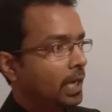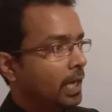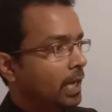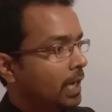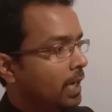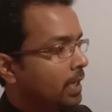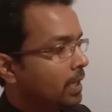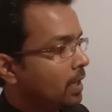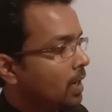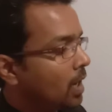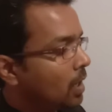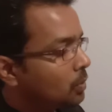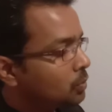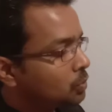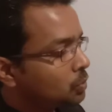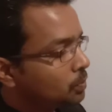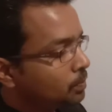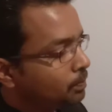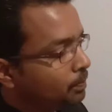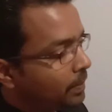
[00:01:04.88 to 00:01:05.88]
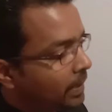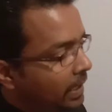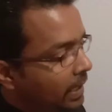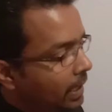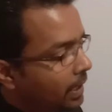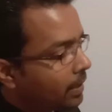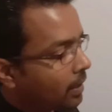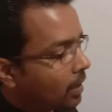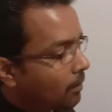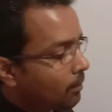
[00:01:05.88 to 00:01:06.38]
and how to
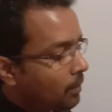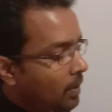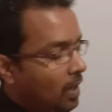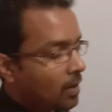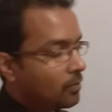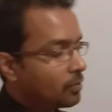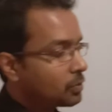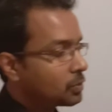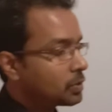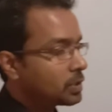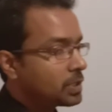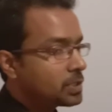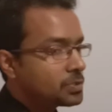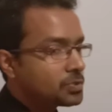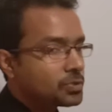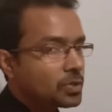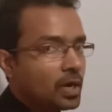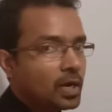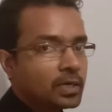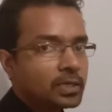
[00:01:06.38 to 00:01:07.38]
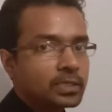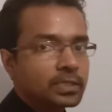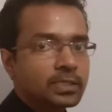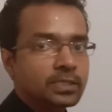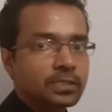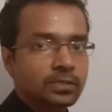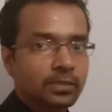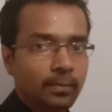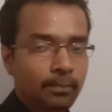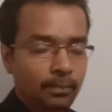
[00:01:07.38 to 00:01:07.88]
build up, how to construct
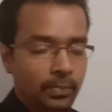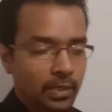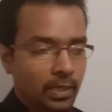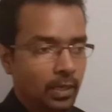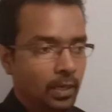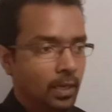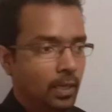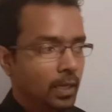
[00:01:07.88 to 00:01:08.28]
simple